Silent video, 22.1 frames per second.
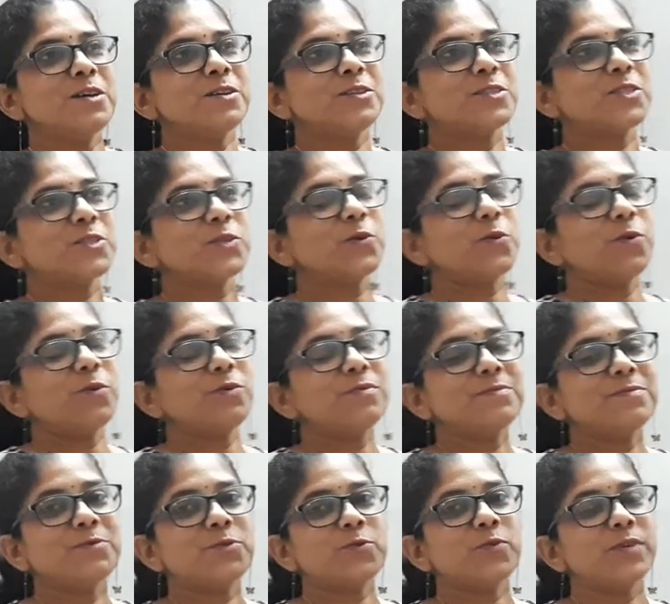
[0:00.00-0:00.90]

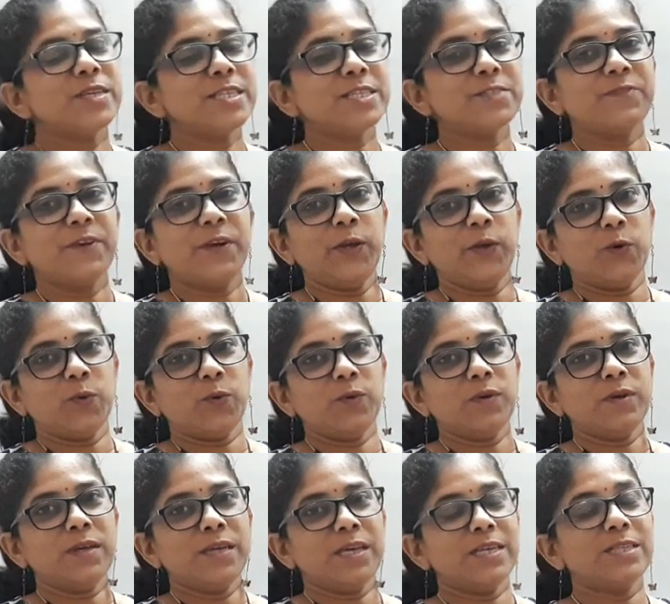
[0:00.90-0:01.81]
So today's
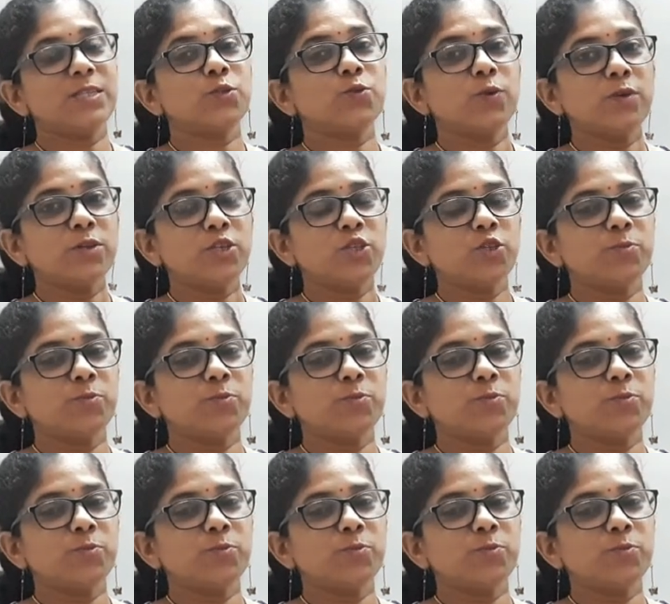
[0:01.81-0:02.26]
video is going